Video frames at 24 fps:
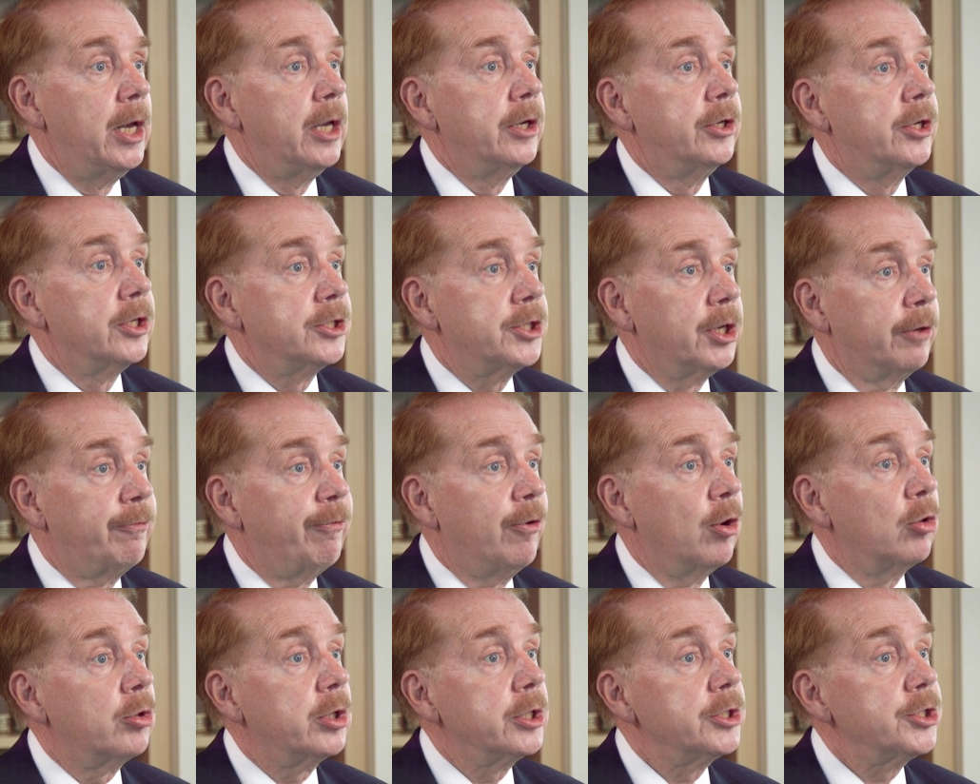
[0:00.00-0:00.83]
Does it
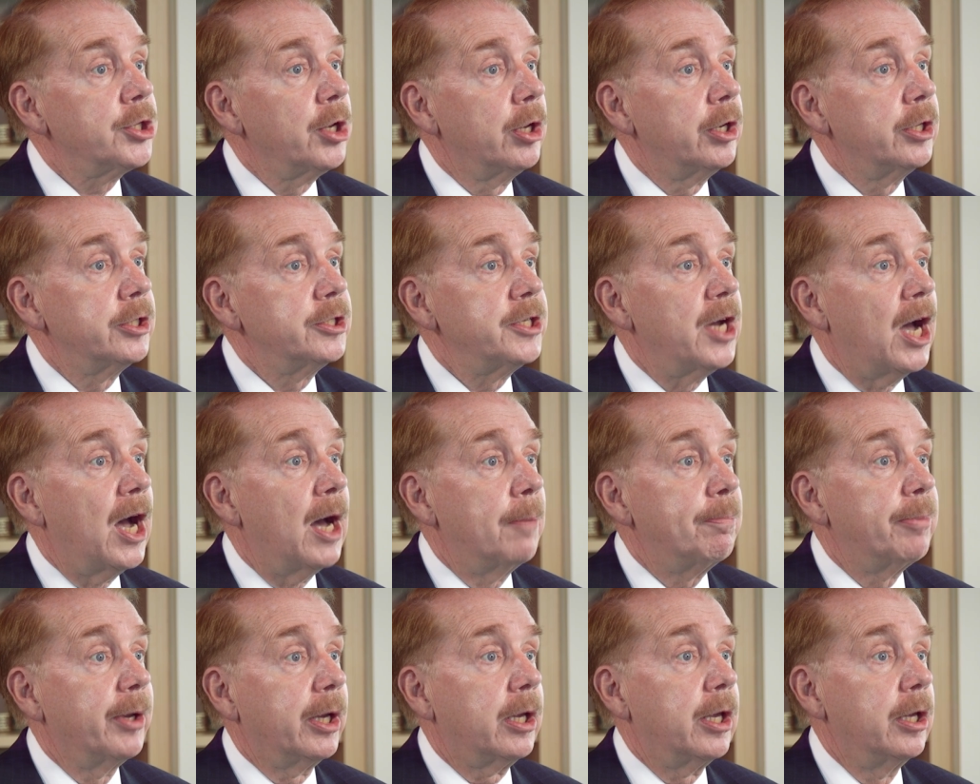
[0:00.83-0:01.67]
focus on a
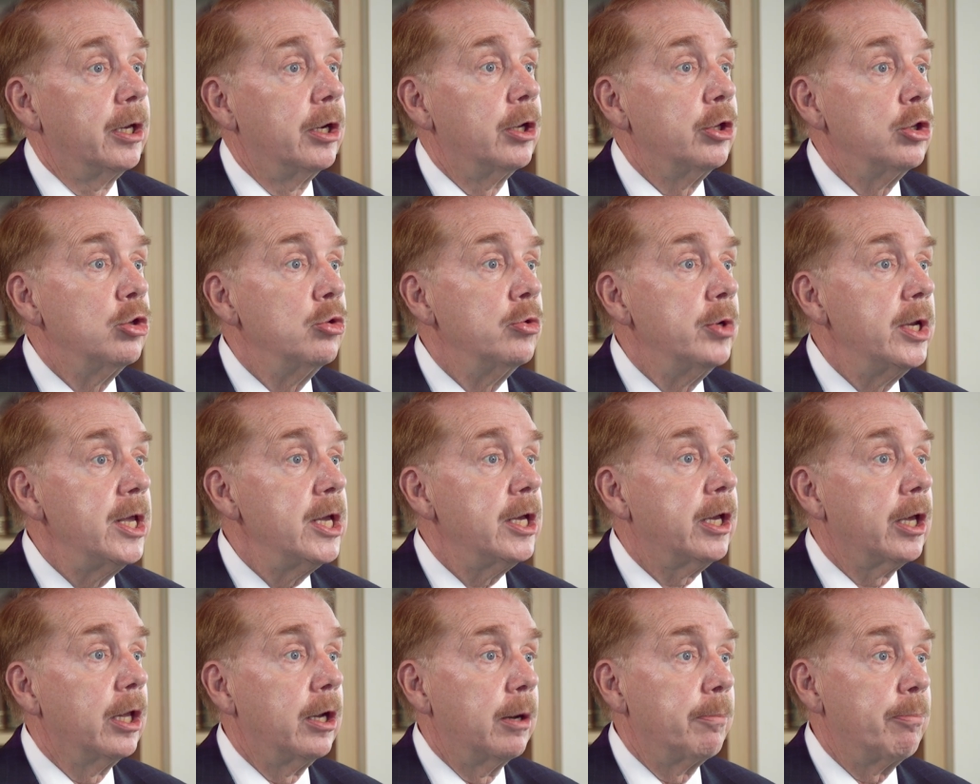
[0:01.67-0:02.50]
topic in a
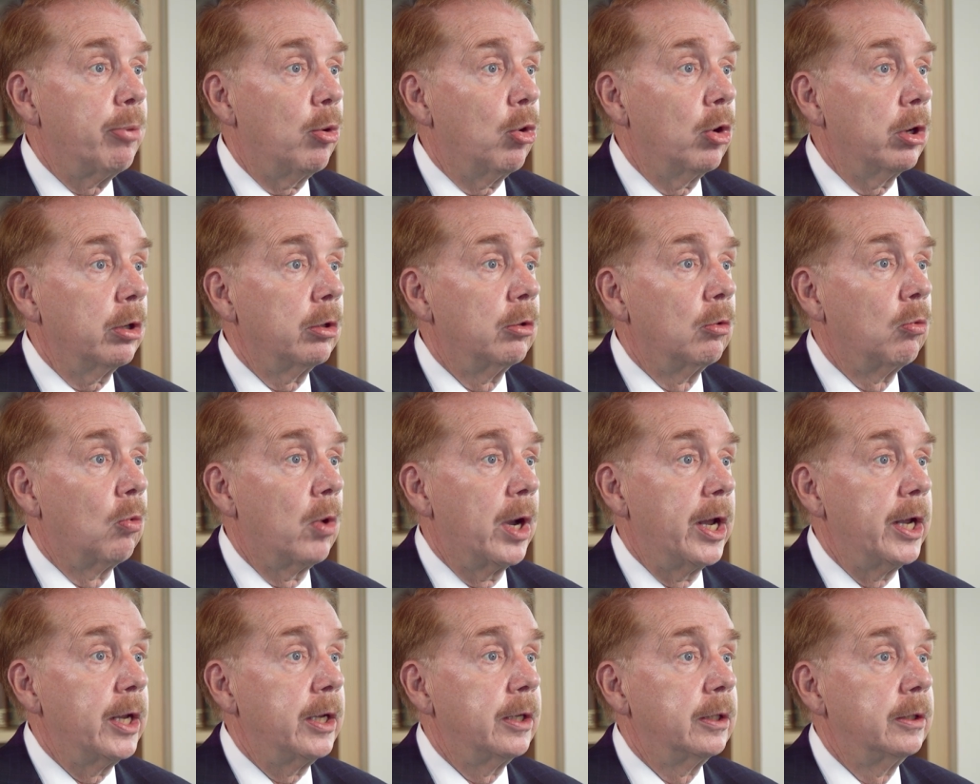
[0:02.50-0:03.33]
unique and important
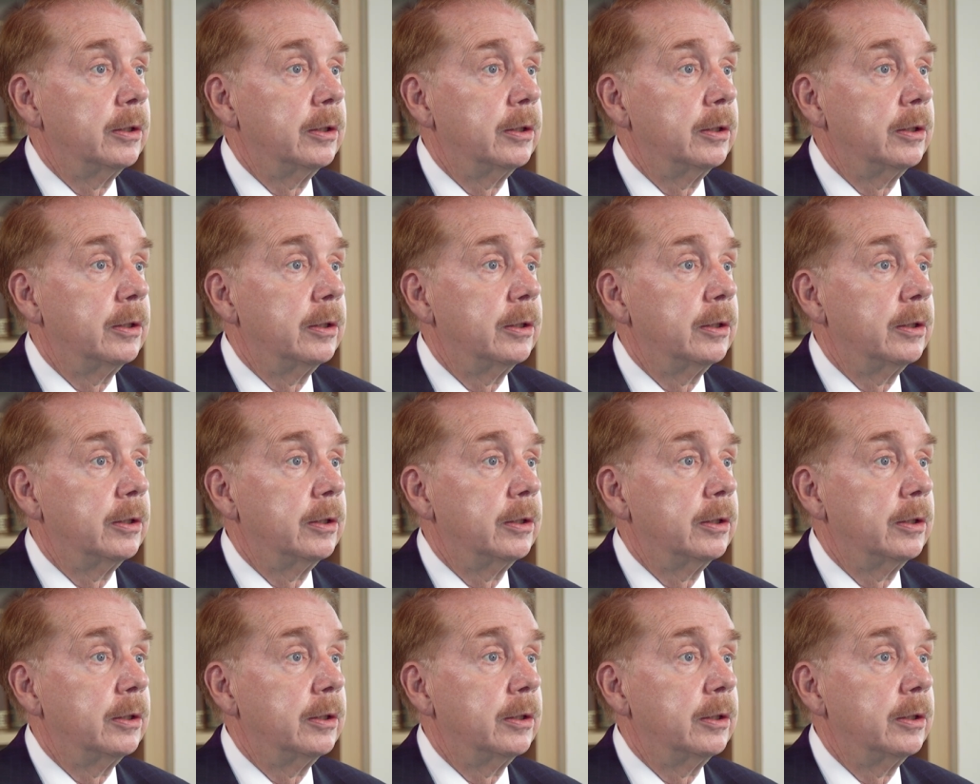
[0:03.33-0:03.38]
way?